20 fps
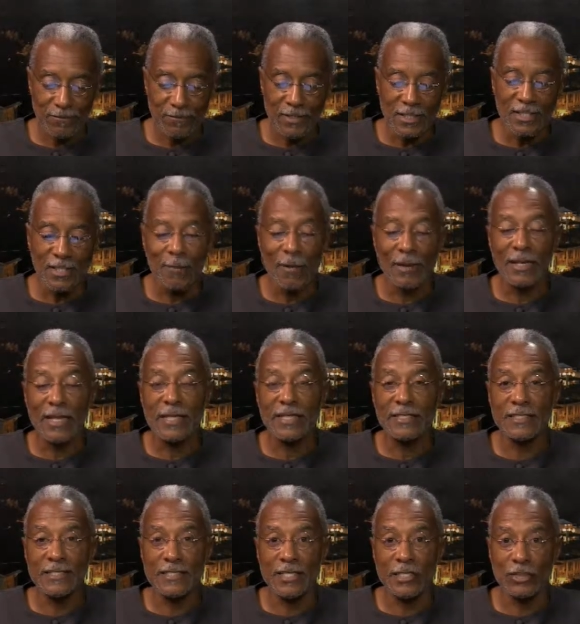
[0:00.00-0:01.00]
Spotlight is
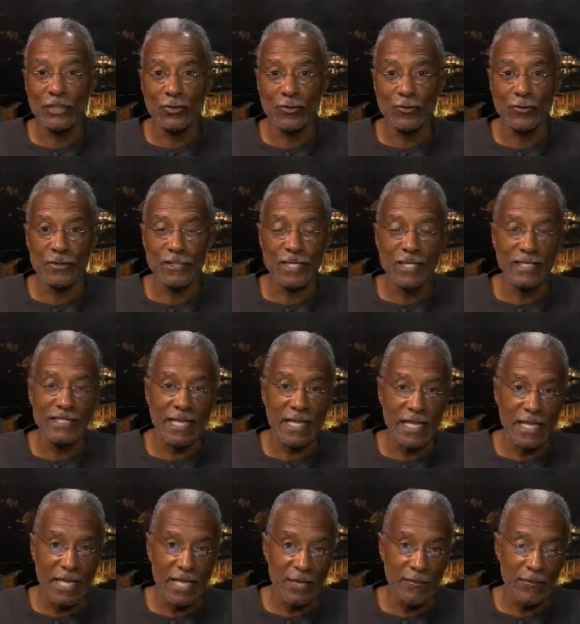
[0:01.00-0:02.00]
seen Tuesdays at
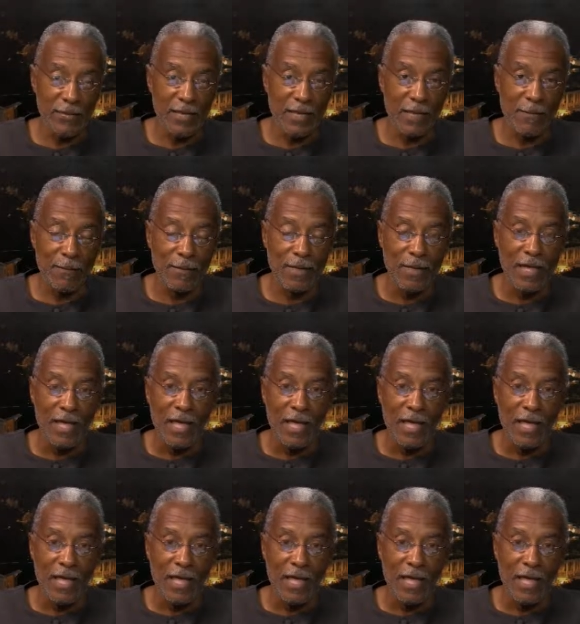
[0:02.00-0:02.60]
8 p.m.